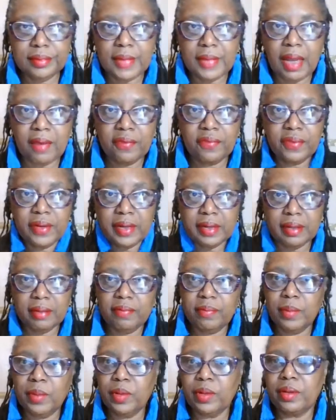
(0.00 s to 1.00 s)
a front
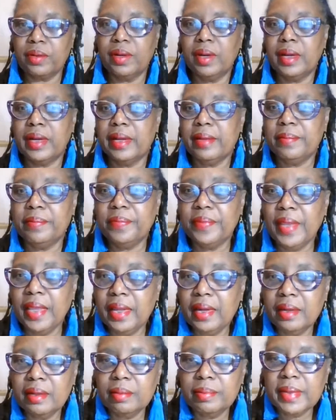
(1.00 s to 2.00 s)
border on it,
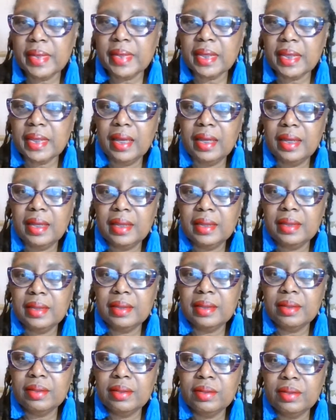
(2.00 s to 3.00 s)
and it'll be
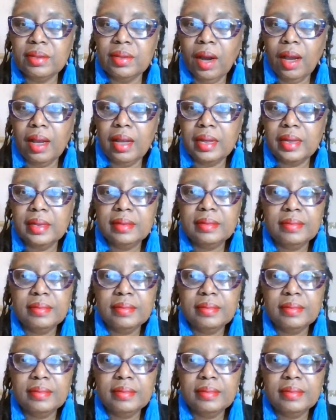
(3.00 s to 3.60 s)
done.